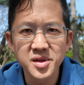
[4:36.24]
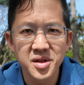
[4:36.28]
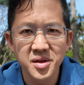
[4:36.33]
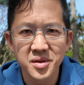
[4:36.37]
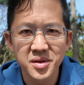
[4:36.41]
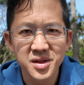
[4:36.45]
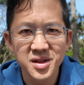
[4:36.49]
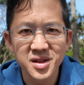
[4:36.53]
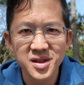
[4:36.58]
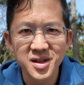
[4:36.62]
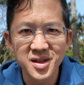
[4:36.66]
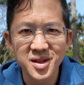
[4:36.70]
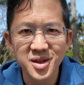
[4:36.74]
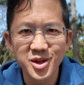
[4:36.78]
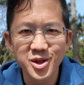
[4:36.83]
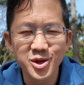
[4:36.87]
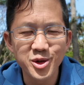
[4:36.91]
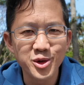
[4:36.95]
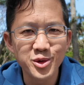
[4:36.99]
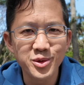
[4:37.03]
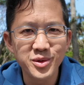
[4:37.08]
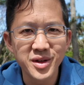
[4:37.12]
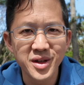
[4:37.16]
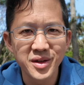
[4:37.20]
Seriously,
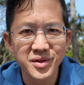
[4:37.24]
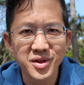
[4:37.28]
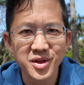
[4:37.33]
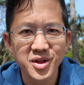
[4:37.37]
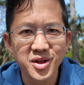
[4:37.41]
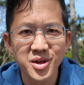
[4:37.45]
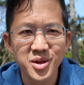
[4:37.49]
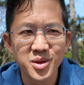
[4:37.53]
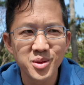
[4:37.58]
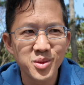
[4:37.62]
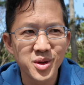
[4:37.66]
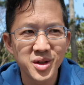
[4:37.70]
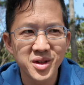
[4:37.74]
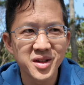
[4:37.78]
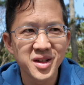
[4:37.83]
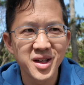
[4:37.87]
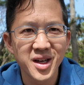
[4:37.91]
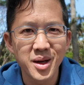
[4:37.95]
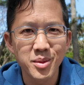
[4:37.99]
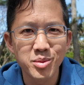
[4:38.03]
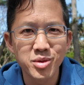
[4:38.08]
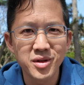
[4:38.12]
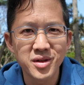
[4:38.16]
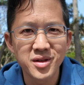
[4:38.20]
you never know what could
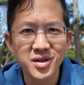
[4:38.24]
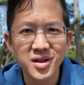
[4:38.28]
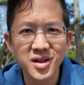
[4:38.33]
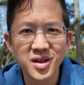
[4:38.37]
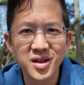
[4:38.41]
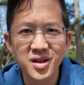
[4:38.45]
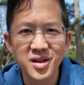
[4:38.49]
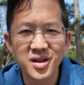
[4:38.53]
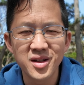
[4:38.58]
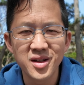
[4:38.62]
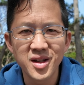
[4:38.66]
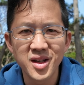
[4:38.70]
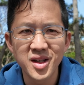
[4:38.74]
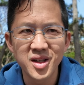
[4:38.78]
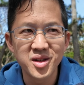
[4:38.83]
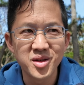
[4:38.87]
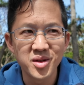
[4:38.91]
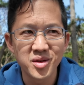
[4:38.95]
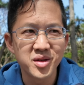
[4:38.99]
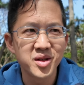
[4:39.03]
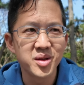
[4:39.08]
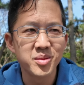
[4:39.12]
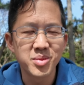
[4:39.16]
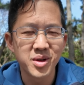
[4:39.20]
happen in a
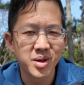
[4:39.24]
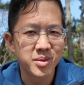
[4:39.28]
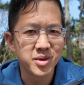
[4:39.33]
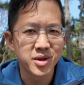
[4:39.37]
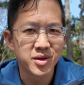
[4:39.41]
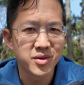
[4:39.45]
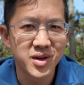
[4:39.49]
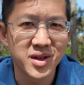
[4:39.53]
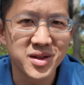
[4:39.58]
dirty public